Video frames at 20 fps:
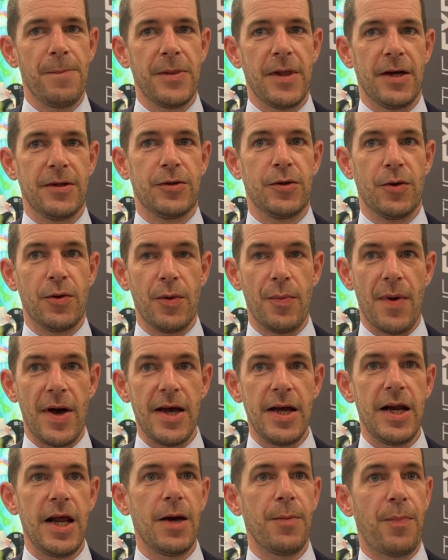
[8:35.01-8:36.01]
that the
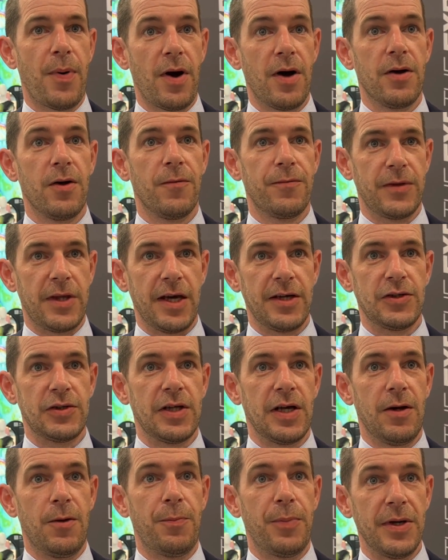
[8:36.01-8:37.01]
remaining part of
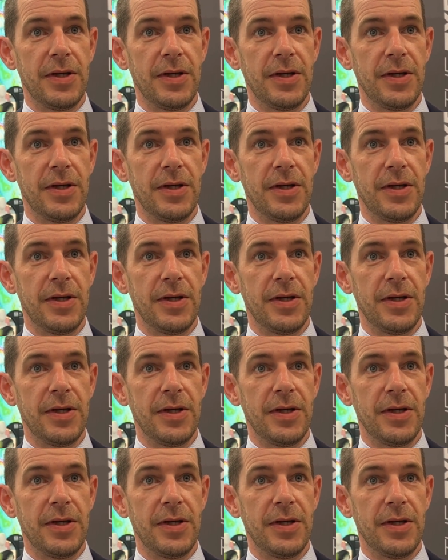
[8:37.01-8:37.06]
textile